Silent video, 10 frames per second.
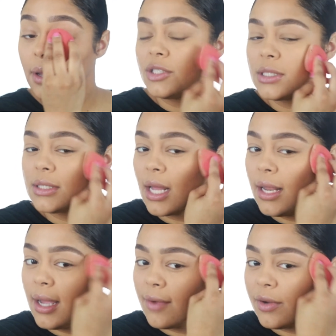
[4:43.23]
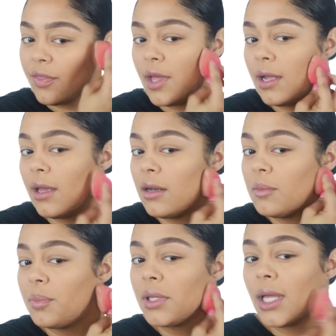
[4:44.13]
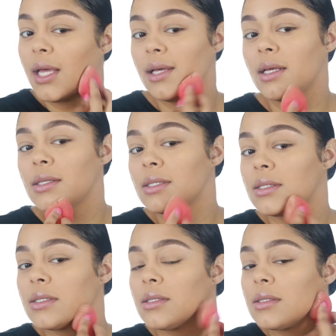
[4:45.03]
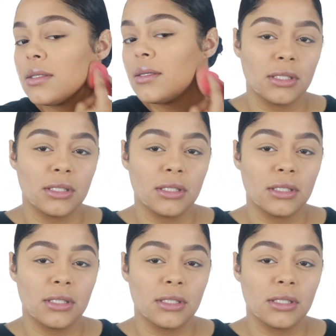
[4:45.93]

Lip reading: Just setting everything in place.